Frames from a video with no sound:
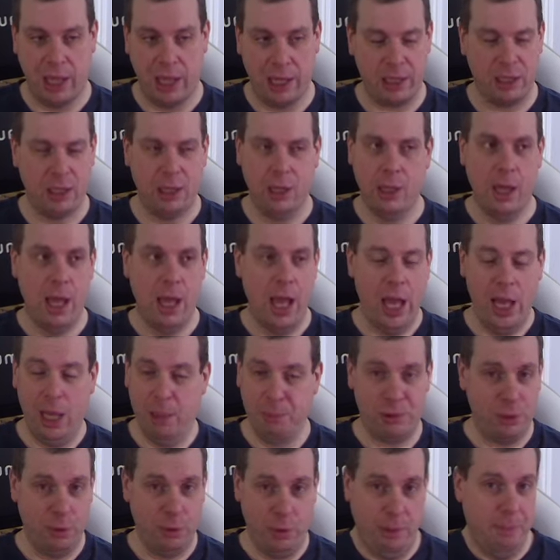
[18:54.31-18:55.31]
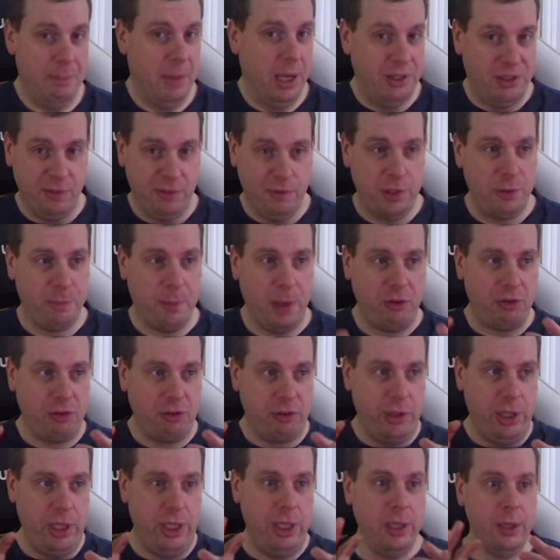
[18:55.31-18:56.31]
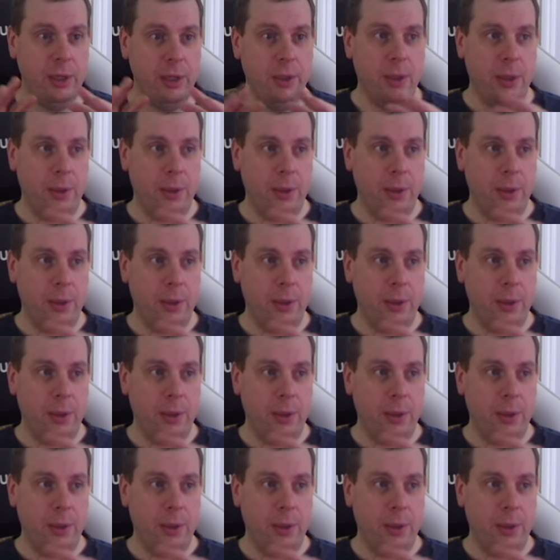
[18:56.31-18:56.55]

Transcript: like absolutely massive, especially